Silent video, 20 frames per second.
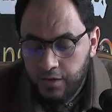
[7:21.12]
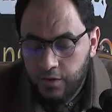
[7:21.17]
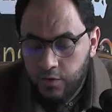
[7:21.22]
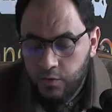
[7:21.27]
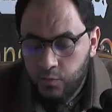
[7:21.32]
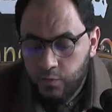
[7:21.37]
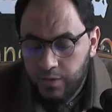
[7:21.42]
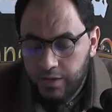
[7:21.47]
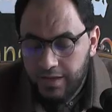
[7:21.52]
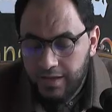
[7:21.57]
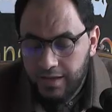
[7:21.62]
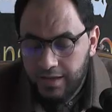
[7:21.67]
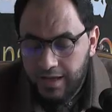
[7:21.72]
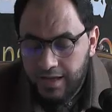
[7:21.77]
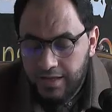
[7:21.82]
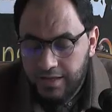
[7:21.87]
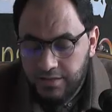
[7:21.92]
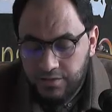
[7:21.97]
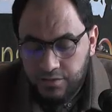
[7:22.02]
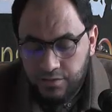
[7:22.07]
We
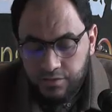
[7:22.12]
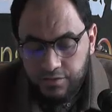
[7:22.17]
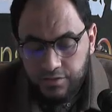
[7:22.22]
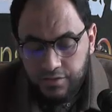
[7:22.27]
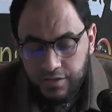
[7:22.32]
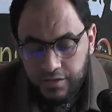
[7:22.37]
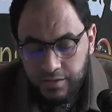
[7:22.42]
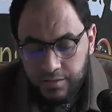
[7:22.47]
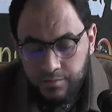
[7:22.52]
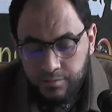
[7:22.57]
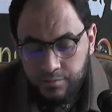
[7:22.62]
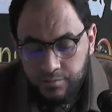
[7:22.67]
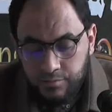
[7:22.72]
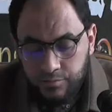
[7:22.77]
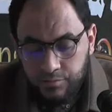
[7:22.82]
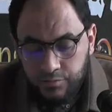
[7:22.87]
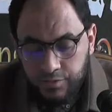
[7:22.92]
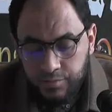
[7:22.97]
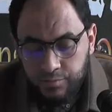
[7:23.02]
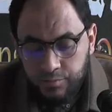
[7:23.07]
answered him,
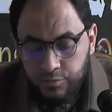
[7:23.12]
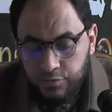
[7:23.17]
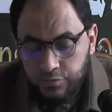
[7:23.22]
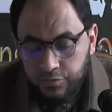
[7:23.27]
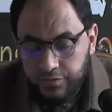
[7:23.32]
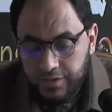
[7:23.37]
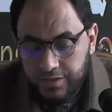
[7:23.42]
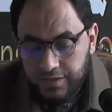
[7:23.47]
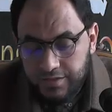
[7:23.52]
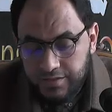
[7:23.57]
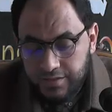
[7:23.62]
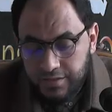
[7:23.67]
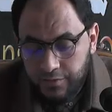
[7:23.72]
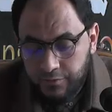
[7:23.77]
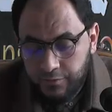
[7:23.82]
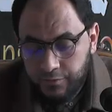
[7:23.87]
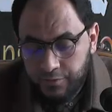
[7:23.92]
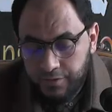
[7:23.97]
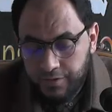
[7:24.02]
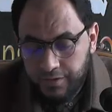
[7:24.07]
removed his
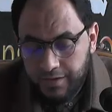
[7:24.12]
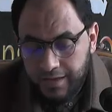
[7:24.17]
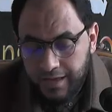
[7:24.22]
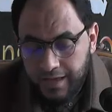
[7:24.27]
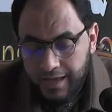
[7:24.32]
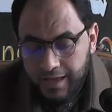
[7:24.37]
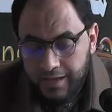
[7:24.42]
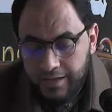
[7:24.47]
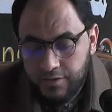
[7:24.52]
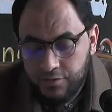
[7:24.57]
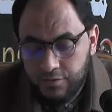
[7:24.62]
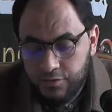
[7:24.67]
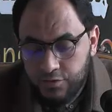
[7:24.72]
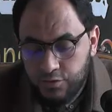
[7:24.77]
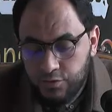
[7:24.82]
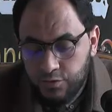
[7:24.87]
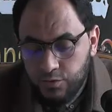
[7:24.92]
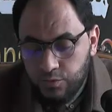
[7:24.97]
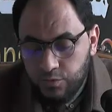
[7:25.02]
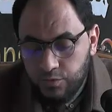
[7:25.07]
suffering, and
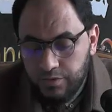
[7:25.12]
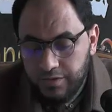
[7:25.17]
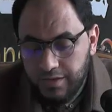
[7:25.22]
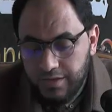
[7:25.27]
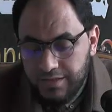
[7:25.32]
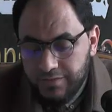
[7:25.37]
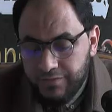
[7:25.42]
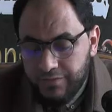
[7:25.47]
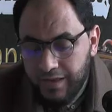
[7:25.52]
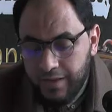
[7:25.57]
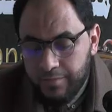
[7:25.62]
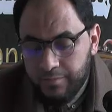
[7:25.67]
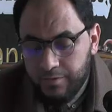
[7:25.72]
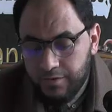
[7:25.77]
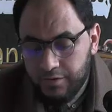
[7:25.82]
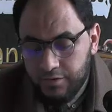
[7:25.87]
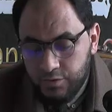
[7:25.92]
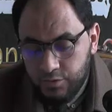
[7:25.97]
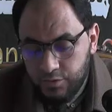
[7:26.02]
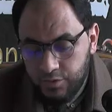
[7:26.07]
restored his
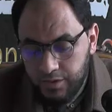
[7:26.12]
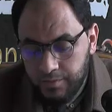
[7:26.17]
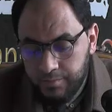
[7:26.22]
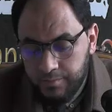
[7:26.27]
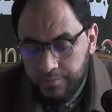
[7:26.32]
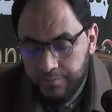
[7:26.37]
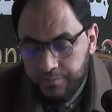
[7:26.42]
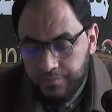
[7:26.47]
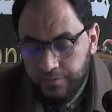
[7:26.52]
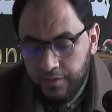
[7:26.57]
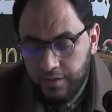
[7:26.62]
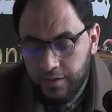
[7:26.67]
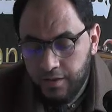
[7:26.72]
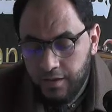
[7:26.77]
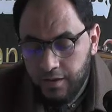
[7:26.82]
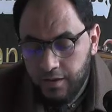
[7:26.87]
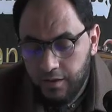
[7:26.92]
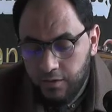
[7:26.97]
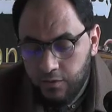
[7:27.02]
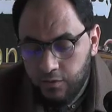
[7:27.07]
family to him,
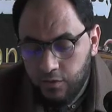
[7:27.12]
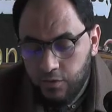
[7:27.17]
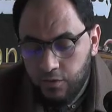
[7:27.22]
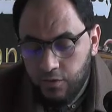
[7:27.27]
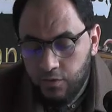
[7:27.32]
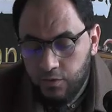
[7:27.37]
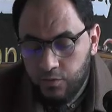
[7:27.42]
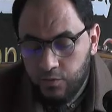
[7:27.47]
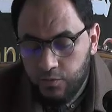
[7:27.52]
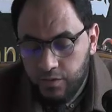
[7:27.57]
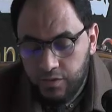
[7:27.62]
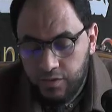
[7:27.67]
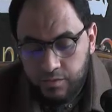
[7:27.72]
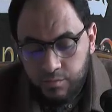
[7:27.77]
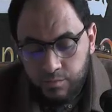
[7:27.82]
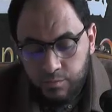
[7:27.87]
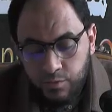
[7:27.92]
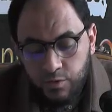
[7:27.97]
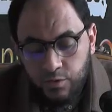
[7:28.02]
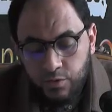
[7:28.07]
along with
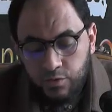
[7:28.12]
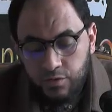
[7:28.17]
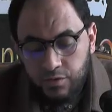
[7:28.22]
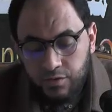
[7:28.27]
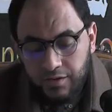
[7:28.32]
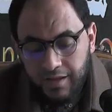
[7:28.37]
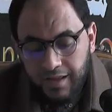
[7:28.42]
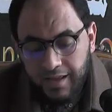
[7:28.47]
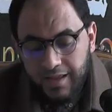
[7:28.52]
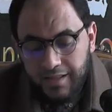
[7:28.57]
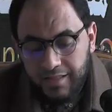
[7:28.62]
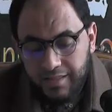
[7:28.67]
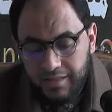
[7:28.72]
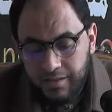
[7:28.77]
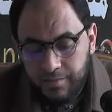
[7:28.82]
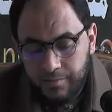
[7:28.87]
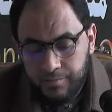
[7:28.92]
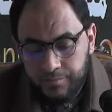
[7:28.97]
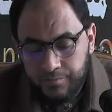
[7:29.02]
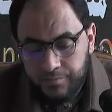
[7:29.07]
more like
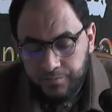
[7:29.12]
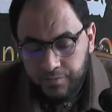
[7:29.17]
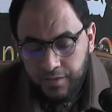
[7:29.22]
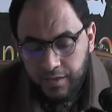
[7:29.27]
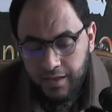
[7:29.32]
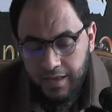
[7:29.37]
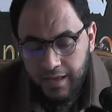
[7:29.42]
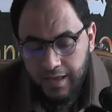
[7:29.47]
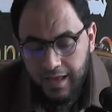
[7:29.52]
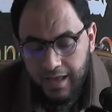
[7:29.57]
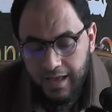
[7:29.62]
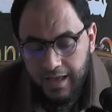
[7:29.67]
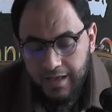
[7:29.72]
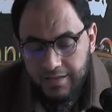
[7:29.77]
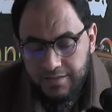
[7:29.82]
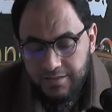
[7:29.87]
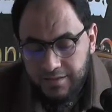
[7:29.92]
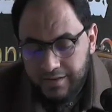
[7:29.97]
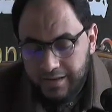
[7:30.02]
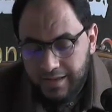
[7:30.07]
them,
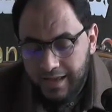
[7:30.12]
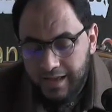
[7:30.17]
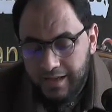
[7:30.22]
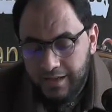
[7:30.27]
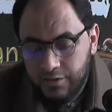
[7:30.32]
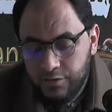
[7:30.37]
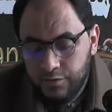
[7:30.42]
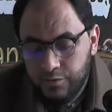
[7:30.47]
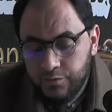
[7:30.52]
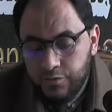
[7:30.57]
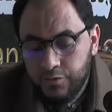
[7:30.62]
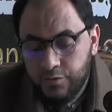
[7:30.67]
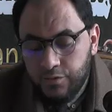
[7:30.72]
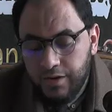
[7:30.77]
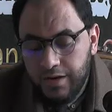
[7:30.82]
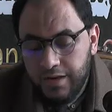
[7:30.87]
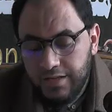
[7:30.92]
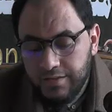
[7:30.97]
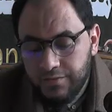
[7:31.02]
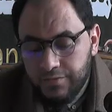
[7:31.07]
as an act of
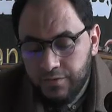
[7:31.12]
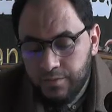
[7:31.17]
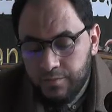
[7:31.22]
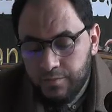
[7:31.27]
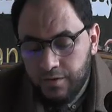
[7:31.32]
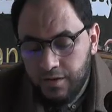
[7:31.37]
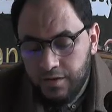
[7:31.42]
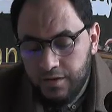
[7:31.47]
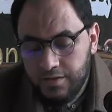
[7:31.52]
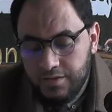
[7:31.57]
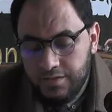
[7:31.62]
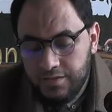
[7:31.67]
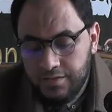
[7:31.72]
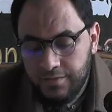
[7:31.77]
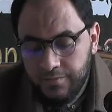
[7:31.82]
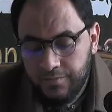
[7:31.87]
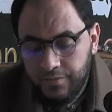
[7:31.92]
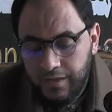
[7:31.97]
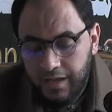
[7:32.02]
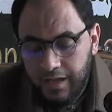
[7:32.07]
grace from us
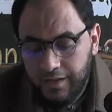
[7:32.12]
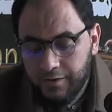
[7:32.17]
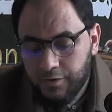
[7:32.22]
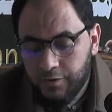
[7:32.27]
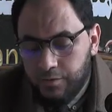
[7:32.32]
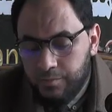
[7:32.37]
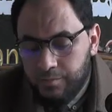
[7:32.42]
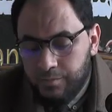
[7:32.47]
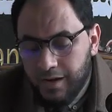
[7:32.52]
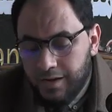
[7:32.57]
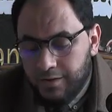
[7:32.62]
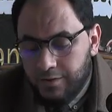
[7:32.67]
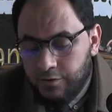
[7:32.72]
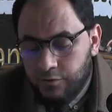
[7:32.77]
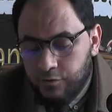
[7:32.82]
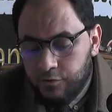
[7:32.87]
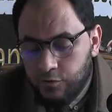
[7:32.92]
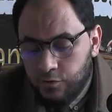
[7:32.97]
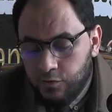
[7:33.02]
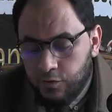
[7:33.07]
and a reminder
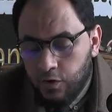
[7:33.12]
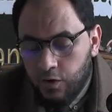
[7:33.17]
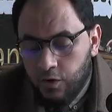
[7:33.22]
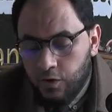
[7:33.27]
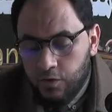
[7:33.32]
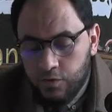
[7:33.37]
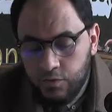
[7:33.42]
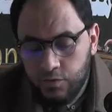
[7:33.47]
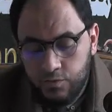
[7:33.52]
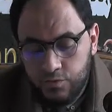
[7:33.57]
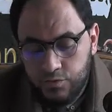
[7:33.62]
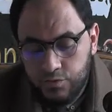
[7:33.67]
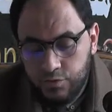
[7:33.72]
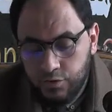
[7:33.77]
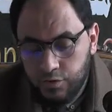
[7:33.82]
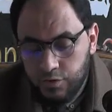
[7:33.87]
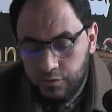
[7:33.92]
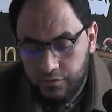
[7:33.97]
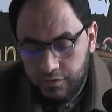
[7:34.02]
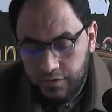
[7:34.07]
for all who
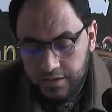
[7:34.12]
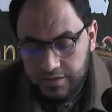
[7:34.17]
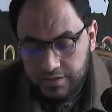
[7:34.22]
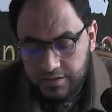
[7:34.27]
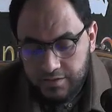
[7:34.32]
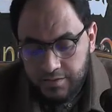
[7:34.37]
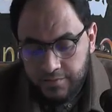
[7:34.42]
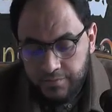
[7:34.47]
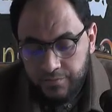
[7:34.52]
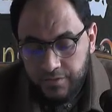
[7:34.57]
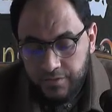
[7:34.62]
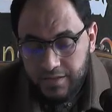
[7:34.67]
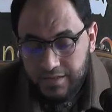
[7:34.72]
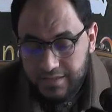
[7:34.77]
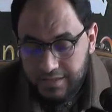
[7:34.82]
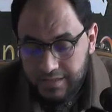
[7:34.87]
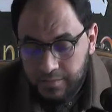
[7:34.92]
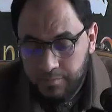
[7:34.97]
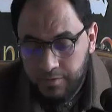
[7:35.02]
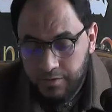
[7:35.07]
serve us.
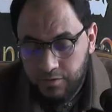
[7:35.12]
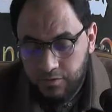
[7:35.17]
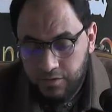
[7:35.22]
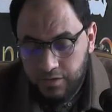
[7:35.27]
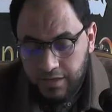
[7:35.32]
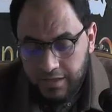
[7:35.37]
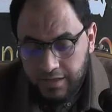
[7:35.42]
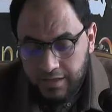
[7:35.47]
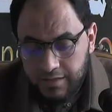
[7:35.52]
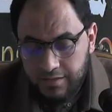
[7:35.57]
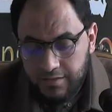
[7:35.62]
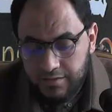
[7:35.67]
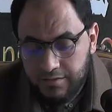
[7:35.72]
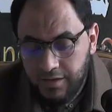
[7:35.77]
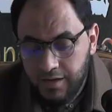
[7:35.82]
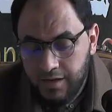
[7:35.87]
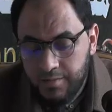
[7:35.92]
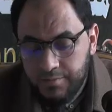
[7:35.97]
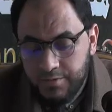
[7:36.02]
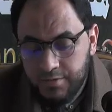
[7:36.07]
Similarly, in the
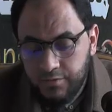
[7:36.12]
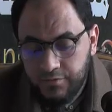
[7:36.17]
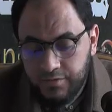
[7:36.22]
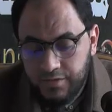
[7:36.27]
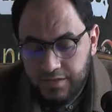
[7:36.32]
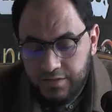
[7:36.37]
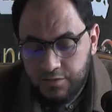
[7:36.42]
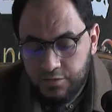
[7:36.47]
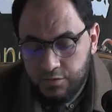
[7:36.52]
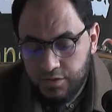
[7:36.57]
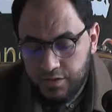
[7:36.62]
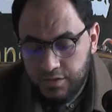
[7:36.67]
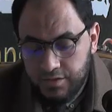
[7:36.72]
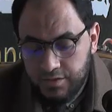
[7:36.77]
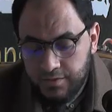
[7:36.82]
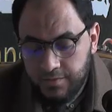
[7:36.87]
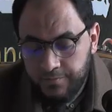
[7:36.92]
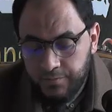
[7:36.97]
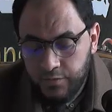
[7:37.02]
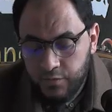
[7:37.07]
times of
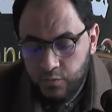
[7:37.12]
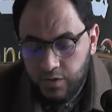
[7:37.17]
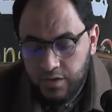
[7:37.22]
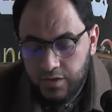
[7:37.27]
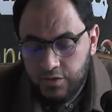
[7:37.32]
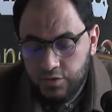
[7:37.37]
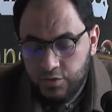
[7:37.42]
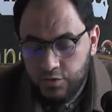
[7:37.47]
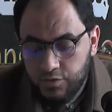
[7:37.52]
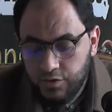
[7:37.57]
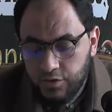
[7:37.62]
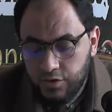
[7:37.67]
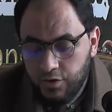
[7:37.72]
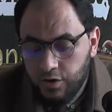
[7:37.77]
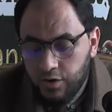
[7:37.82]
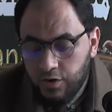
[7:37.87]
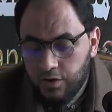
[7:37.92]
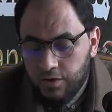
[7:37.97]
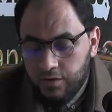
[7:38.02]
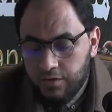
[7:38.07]
distress, one should
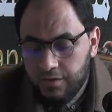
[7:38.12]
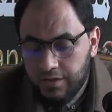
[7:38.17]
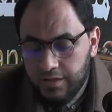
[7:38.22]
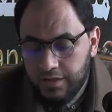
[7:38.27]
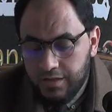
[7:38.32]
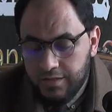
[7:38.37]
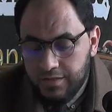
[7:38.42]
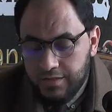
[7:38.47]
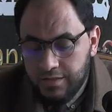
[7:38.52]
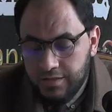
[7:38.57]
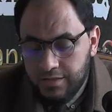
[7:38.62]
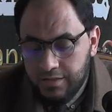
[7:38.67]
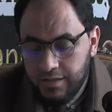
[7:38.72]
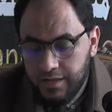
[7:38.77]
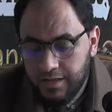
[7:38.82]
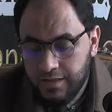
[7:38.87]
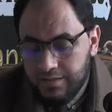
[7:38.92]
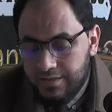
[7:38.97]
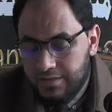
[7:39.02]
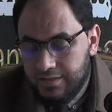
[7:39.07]
recall the
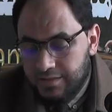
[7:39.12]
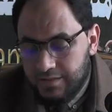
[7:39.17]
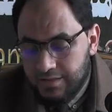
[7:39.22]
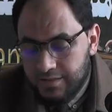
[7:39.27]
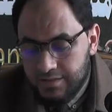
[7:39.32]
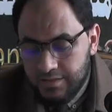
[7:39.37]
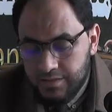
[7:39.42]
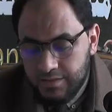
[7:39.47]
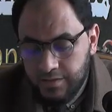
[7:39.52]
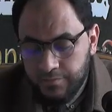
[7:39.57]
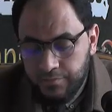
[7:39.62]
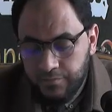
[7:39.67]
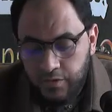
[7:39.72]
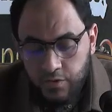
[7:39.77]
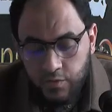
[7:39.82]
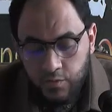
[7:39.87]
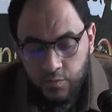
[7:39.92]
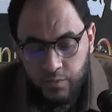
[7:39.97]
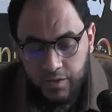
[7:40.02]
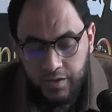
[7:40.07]
instance
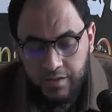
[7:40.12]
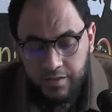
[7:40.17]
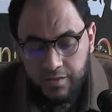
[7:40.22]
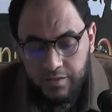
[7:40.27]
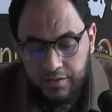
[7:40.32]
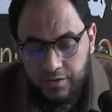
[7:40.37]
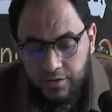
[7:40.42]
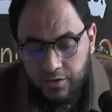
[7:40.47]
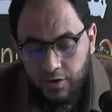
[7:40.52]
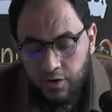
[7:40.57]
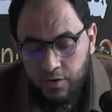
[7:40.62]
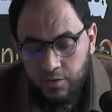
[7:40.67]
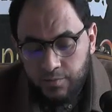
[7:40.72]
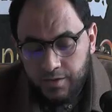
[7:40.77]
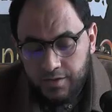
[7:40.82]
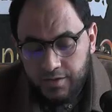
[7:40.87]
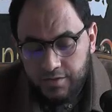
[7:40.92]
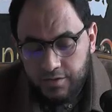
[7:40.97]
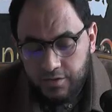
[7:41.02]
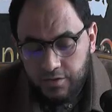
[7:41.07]
when the
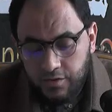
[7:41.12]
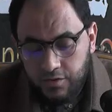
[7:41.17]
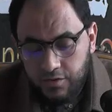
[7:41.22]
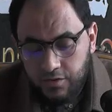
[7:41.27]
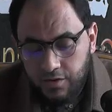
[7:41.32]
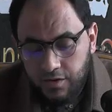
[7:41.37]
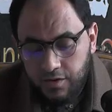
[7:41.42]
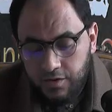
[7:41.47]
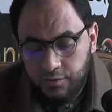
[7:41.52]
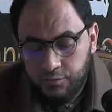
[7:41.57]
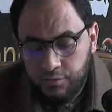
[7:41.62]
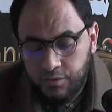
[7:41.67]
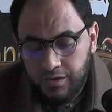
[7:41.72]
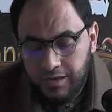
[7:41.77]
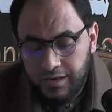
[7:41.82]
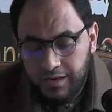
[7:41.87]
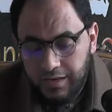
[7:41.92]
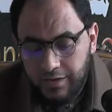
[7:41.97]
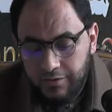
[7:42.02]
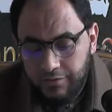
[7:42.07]
Almighty Allah
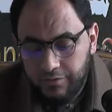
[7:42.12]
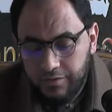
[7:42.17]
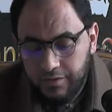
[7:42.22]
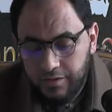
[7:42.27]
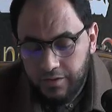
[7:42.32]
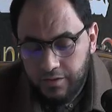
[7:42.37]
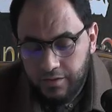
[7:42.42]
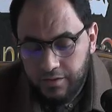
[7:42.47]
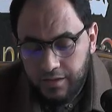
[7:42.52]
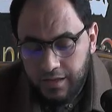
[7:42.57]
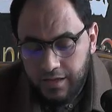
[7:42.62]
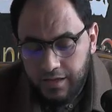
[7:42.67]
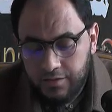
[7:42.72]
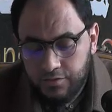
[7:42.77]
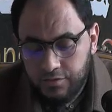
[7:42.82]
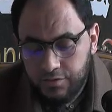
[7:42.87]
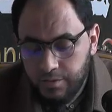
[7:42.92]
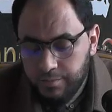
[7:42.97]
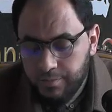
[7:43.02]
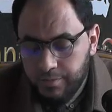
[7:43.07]
relieved the
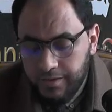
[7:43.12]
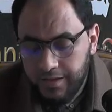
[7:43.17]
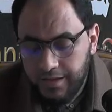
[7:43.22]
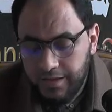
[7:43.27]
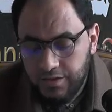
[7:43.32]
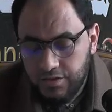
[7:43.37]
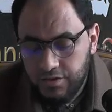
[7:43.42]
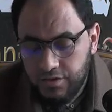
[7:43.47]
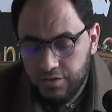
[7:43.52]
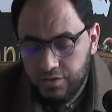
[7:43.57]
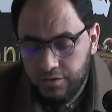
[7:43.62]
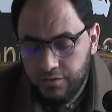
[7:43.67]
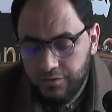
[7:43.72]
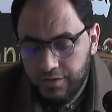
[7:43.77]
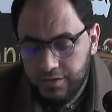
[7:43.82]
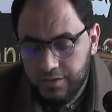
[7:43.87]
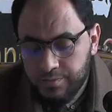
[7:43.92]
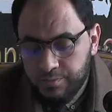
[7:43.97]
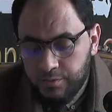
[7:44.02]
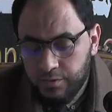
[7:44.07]
tribulations of
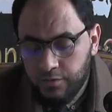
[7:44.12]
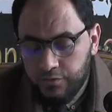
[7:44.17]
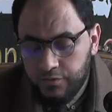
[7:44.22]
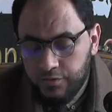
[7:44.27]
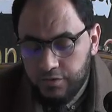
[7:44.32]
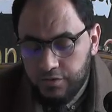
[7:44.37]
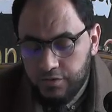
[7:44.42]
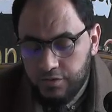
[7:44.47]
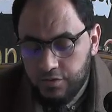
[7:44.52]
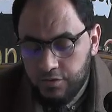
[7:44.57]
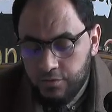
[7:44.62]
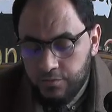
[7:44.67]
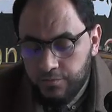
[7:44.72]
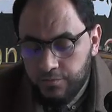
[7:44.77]
his prophet